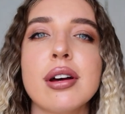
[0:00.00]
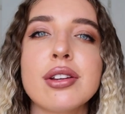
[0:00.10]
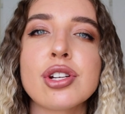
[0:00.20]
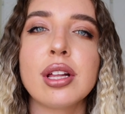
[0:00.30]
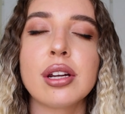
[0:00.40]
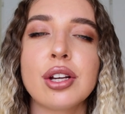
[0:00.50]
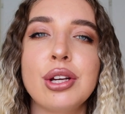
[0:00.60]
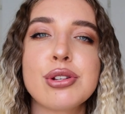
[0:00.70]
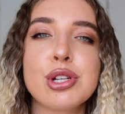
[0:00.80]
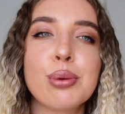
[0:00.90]
chilling on
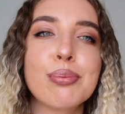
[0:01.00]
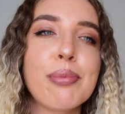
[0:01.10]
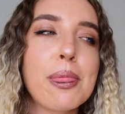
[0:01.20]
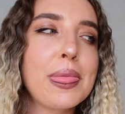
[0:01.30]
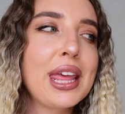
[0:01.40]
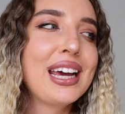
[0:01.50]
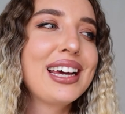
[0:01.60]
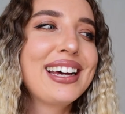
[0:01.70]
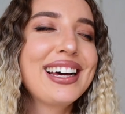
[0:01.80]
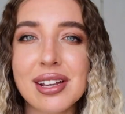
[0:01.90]
YouTube.
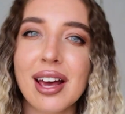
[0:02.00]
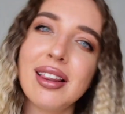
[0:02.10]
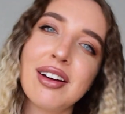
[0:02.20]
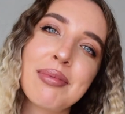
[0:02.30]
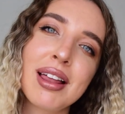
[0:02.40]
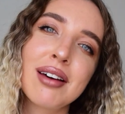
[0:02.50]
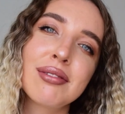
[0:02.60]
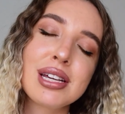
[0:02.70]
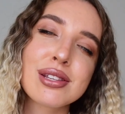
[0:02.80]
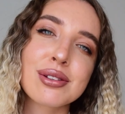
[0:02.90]
I love my
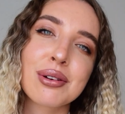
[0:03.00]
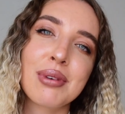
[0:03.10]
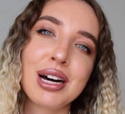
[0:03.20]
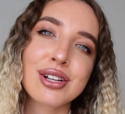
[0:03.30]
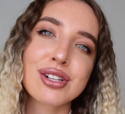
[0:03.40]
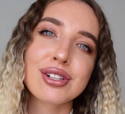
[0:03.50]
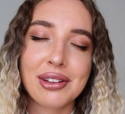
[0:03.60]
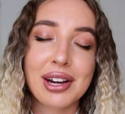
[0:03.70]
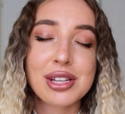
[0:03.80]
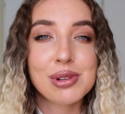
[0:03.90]
lovelies so much. You
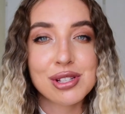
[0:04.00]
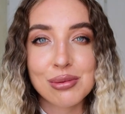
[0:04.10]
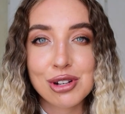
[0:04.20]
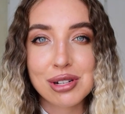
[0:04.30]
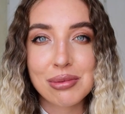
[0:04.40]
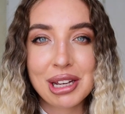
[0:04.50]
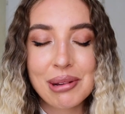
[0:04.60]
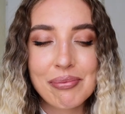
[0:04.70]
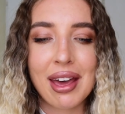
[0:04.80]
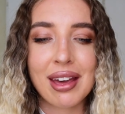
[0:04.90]
guys mean so much to me,
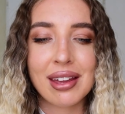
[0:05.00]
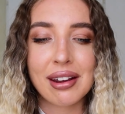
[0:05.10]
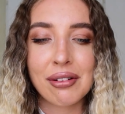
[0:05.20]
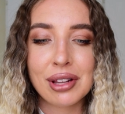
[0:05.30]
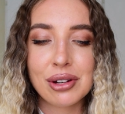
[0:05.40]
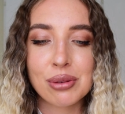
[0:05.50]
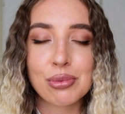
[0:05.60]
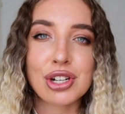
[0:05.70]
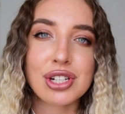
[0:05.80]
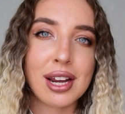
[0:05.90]
and I really do
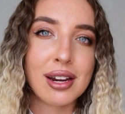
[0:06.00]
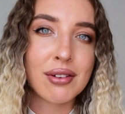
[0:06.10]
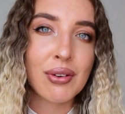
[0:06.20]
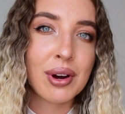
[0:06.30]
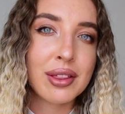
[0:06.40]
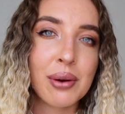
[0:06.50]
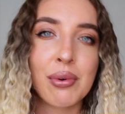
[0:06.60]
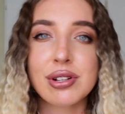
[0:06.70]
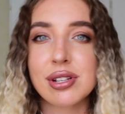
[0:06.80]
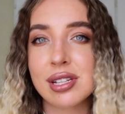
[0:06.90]
appreciate everyone that
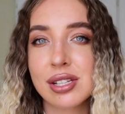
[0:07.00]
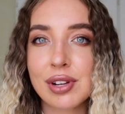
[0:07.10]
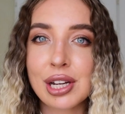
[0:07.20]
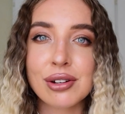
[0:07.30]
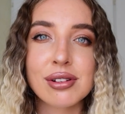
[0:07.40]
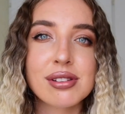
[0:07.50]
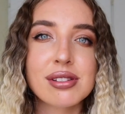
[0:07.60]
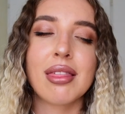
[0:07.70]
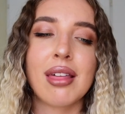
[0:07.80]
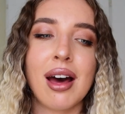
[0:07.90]
watches these
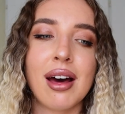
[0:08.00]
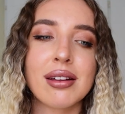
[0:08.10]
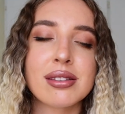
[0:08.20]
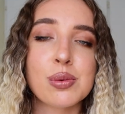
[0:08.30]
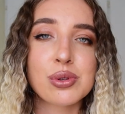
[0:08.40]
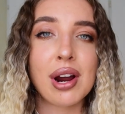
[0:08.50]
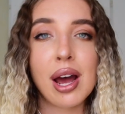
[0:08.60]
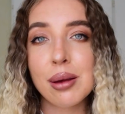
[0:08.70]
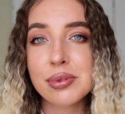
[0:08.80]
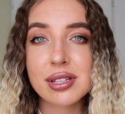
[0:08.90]
videos, that
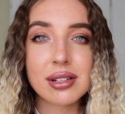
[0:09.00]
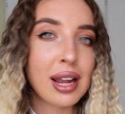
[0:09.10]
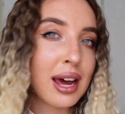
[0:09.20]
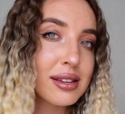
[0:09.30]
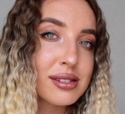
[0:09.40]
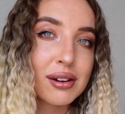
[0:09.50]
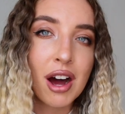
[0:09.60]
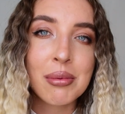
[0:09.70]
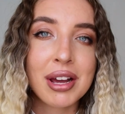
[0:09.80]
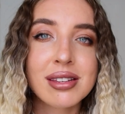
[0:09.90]
subscribes, likes and
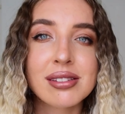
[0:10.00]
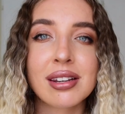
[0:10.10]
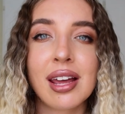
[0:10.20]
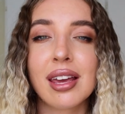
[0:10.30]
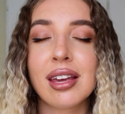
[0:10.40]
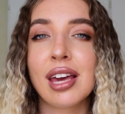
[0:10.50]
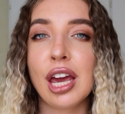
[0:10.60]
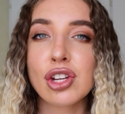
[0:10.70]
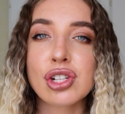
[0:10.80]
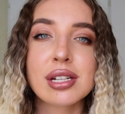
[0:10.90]
comments and like
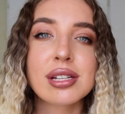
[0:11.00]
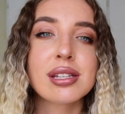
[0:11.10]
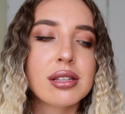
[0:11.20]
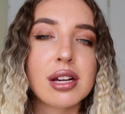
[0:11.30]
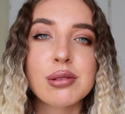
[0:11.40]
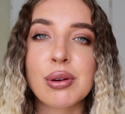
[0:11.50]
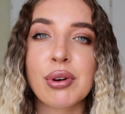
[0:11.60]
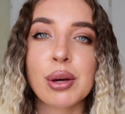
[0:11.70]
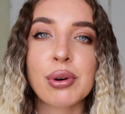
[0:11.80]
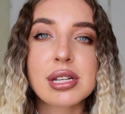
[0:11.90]
engages, tells me what
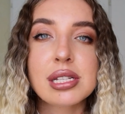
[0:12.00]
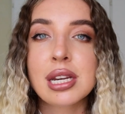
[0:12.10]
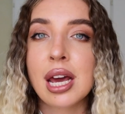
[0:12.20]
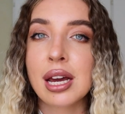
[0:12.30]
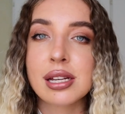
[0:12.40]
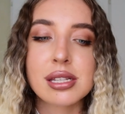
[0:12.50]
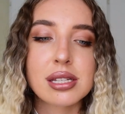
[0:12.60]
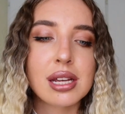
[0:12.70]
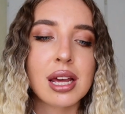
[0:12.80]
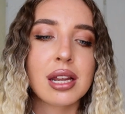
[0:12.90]
they want to see next,
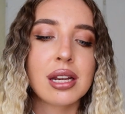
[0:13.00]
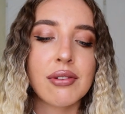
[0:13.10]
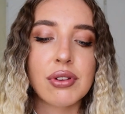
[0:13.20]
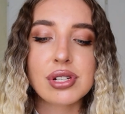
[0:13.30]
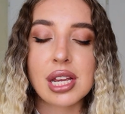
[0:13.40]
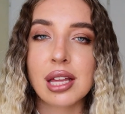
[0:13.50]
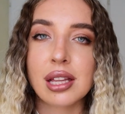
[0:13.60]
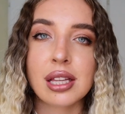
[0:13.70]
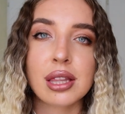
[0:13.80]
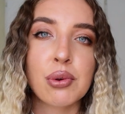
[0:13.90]
and if there's anything
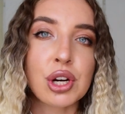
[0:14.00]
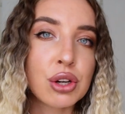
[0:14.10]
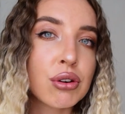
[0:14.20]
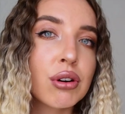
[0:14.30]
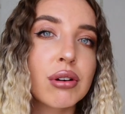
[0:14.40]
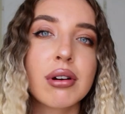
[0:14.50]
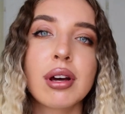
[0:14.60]
that they want to know,